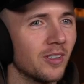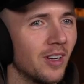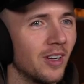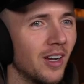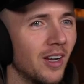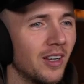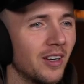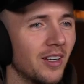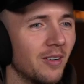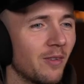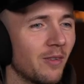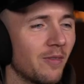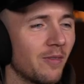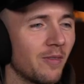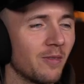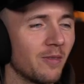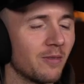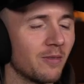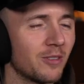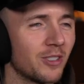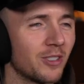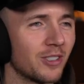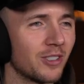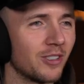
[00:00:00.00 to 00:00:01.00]
and everything
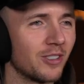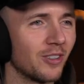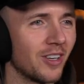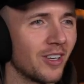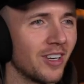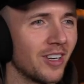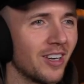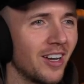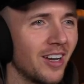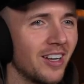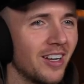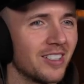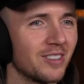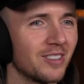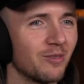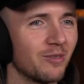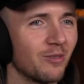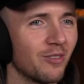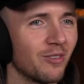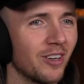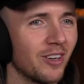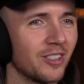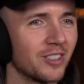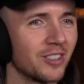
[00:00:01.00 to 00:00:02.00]
was just looking nice and
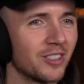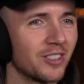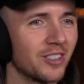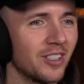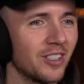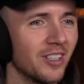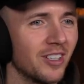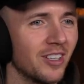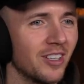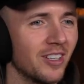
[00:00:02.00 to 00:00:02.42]
fresh,